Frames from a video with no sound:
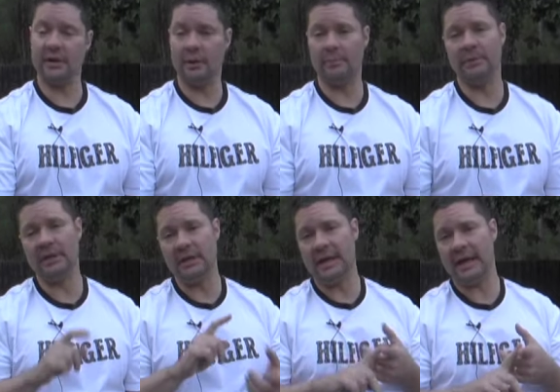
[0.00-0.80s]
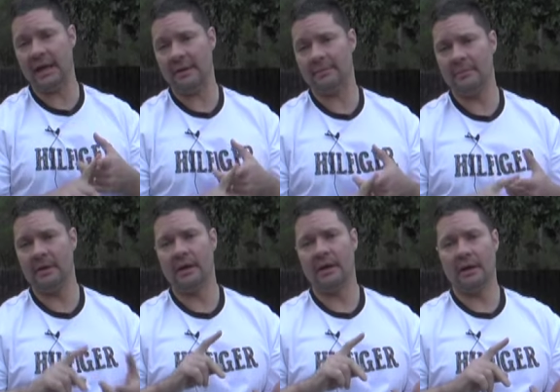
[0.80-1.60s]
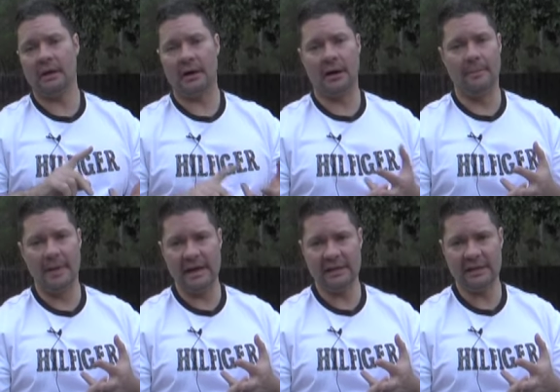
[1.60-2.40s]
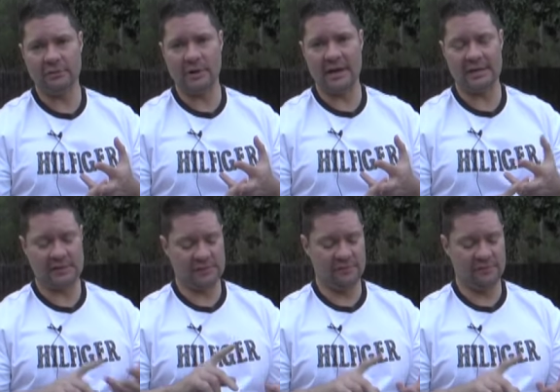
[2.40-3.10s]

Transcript: That would be name, uh, mailing address,